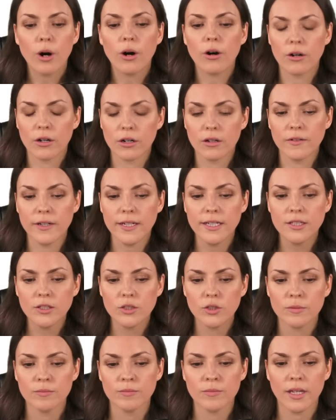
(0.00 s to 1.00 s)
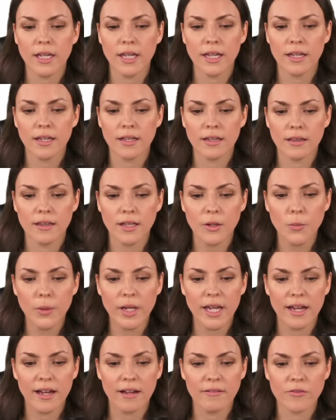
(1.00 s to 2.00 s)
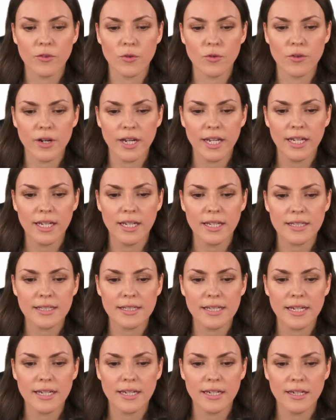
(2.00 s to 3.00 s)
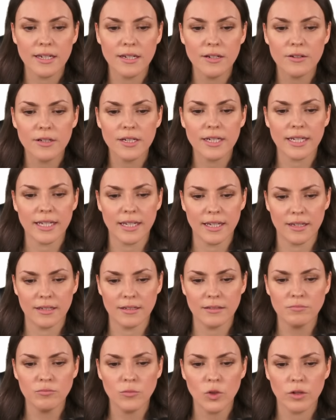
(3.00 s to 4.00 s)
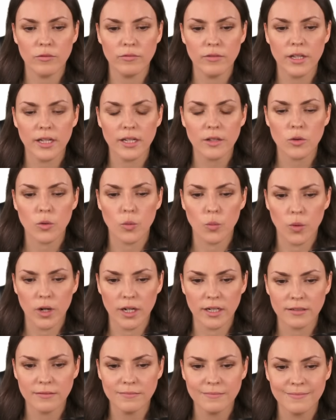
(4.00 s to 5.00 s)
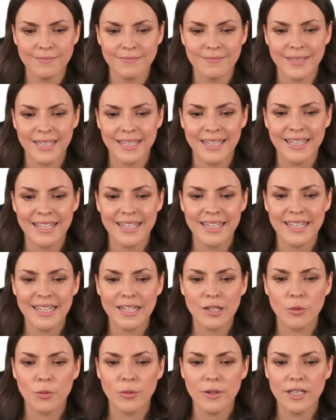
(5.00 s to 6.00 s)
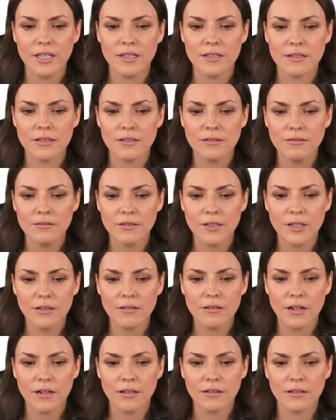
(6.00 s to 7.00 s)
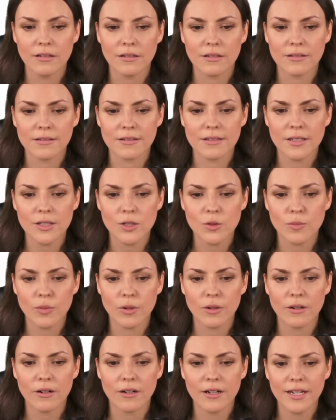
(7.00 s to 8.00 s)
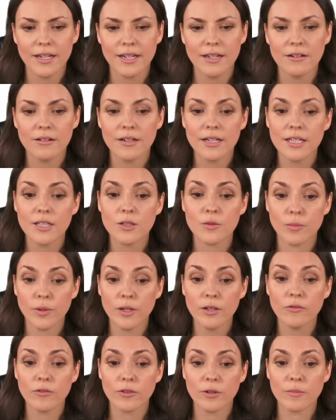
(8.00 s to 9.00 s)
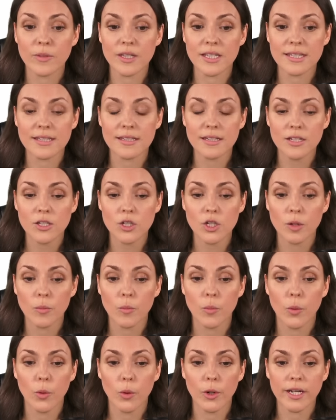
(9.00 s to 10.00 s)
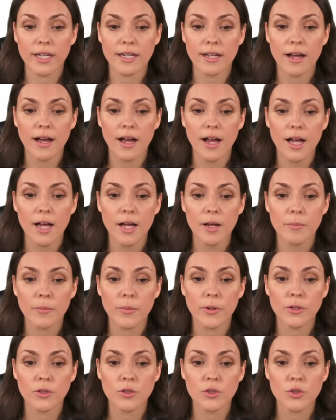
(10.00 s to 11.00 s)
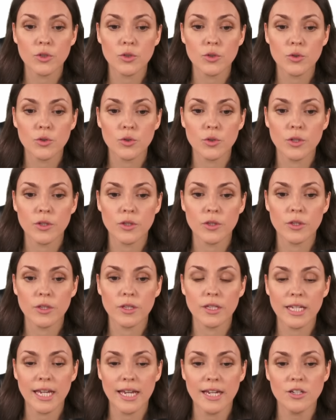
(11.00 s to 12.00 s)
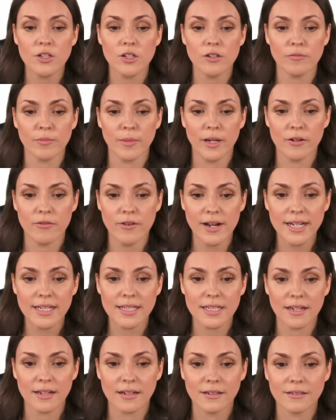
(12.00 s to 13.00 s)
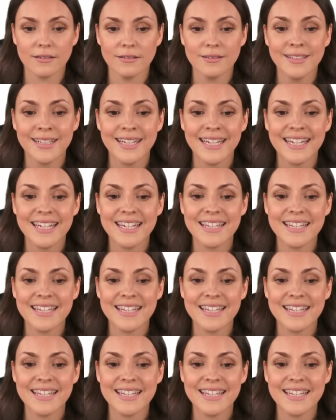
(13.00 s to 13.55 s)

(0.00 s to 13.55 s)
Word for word: part of it, and then we have the radius here again of length one. We don't know how long this part here is, but from this touching point up to the edge of my rectangle,